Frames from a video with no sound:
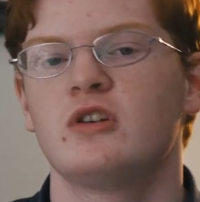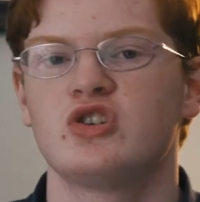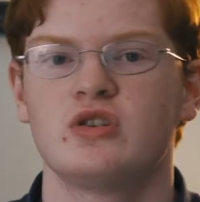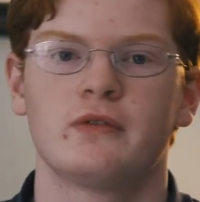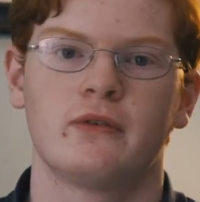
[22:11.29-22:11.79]
an
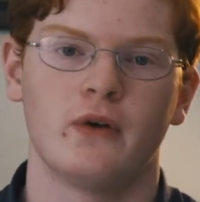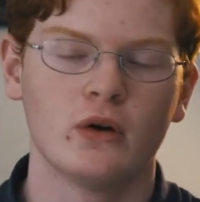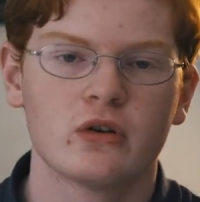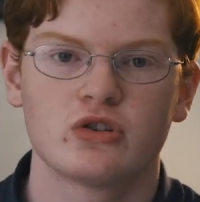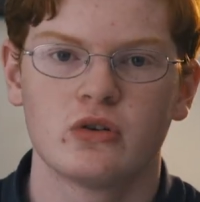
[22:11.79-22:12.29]
issue for
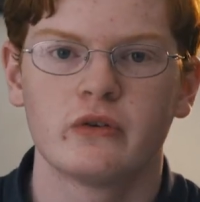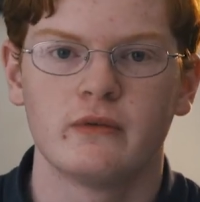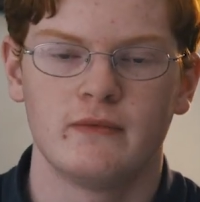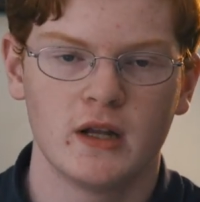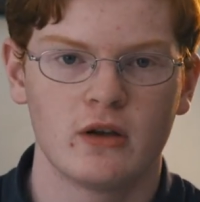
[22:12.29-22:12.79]
photo shooters
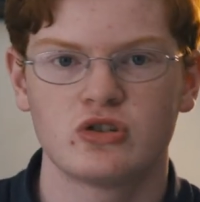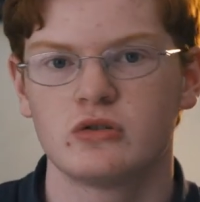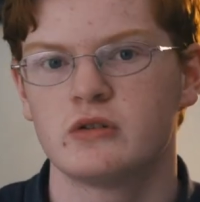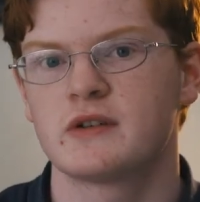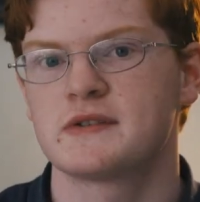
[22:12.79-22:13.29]
and video
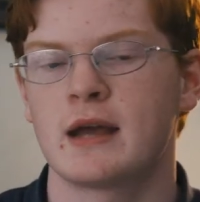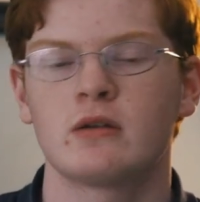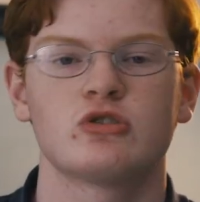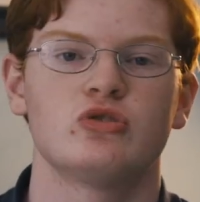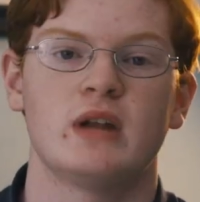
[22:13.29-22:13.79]
shooters because I
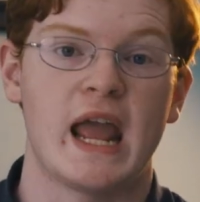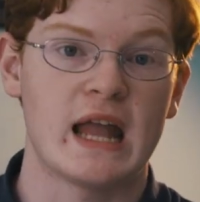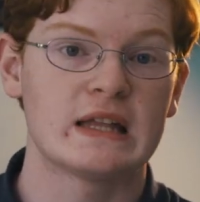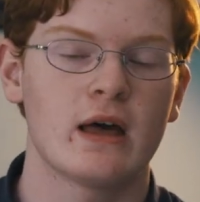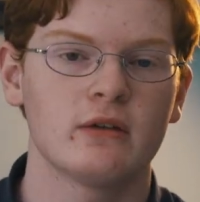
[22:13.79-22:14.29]
don't shoot
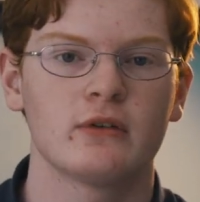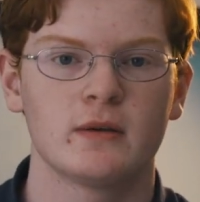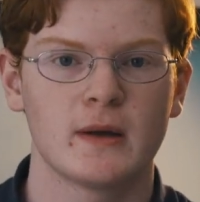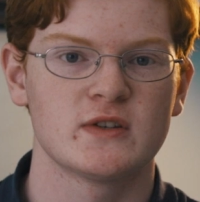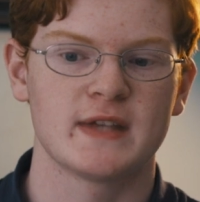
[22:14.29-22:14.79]
handheld
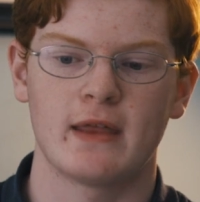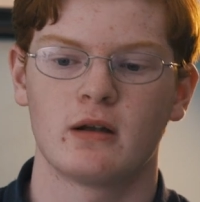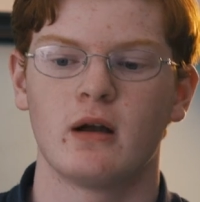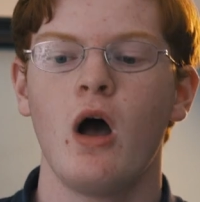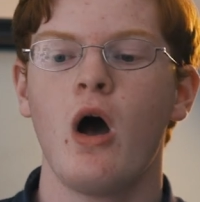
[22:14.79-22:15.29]
very much. It's
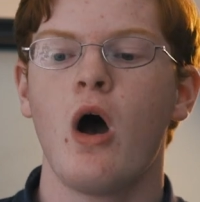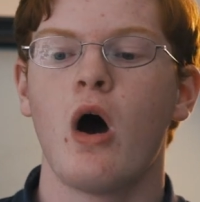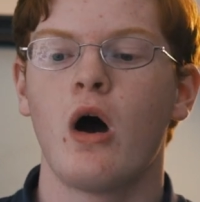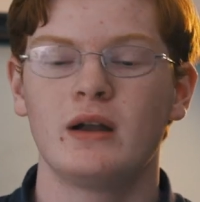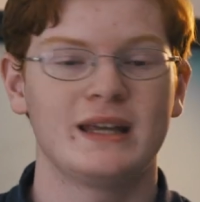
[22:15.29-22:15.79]
either
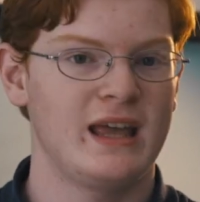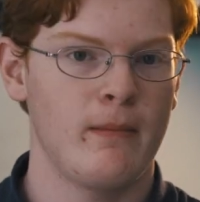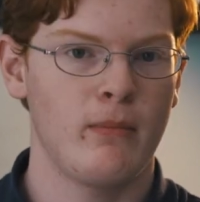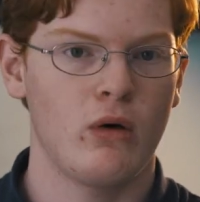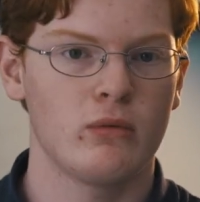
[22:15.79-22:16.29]
on a
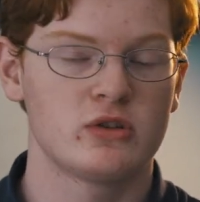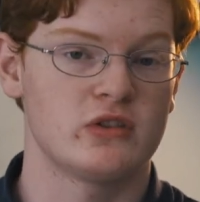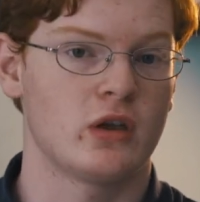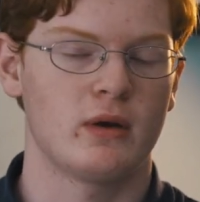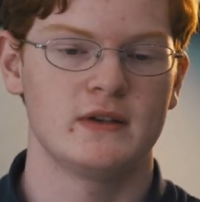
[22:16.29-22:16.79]
gimbal, which
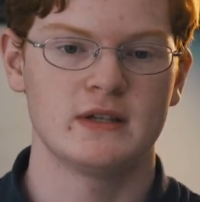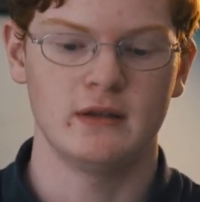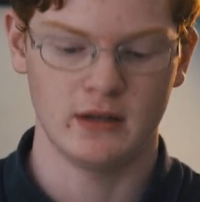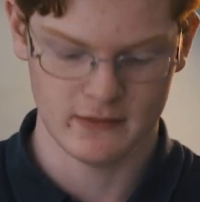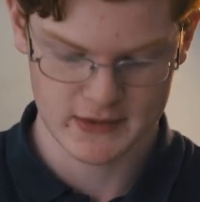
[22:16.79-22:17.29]
is the crazy
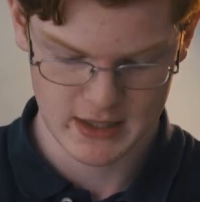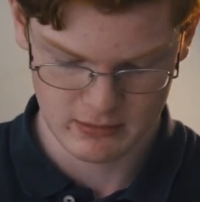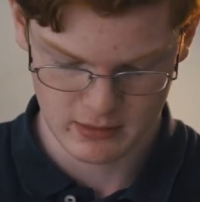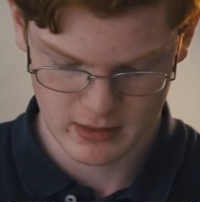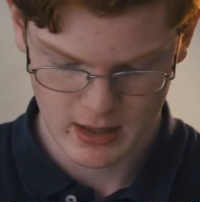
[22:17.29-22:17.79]
thing you've
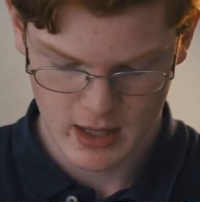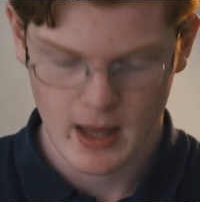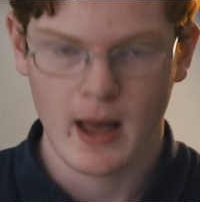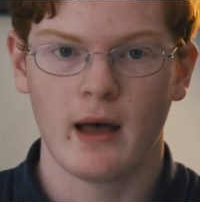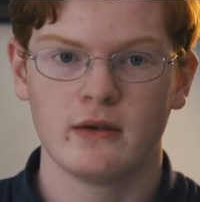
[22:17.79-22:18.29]
seen
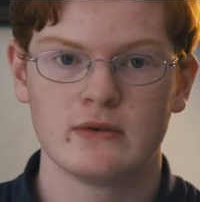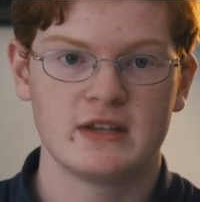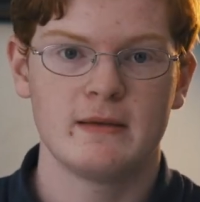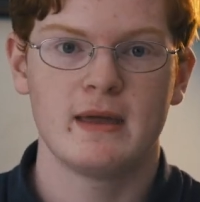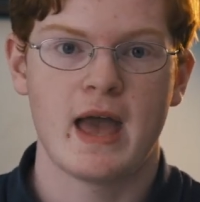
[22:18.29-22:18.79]

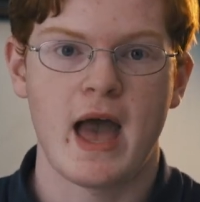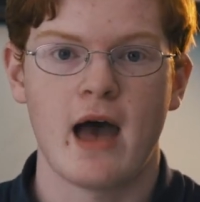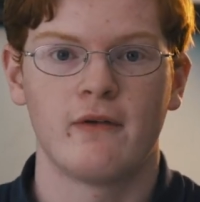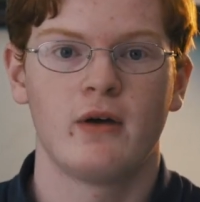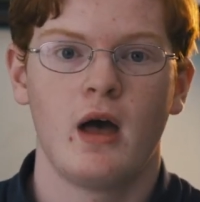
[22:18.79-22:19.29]
me
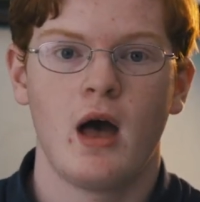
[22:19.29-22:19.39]
have